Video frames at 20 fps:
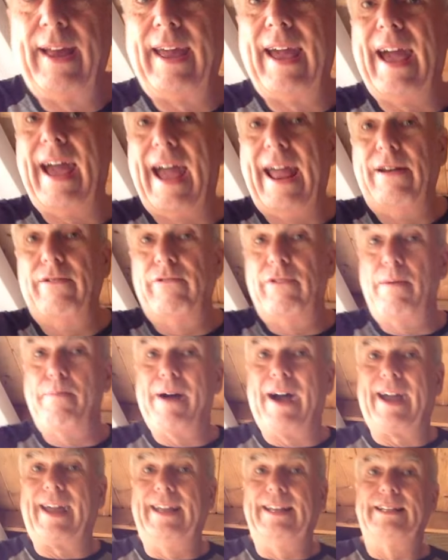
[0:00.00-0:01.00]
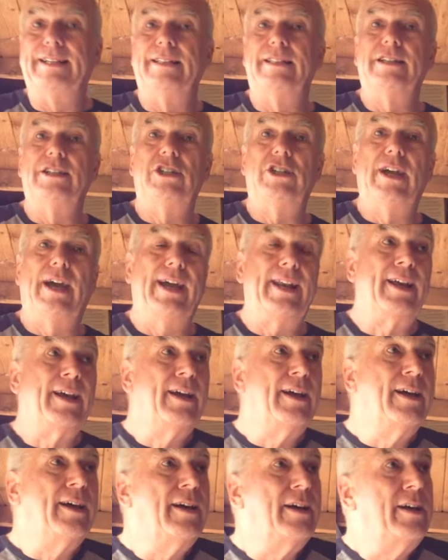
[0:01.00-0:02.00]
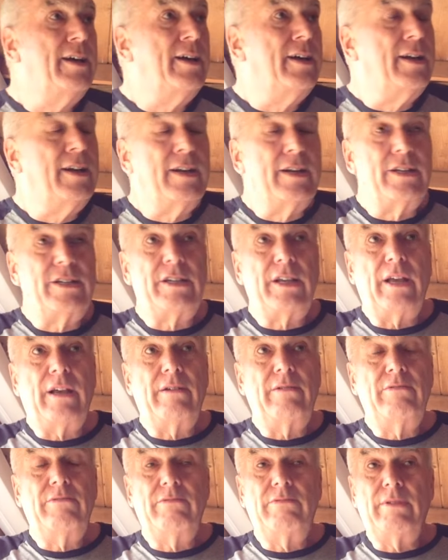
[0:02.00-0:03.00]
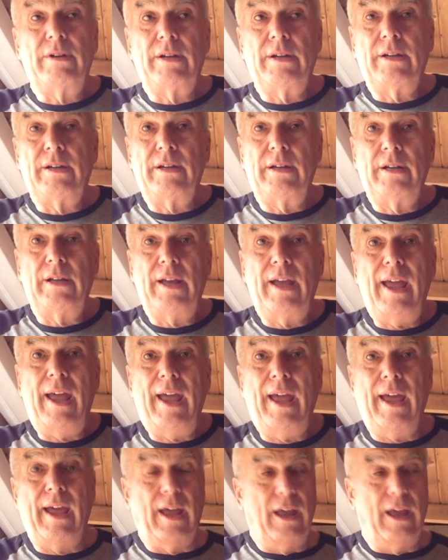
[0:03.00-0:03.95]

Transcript: get Henry back into the shed. So yeah,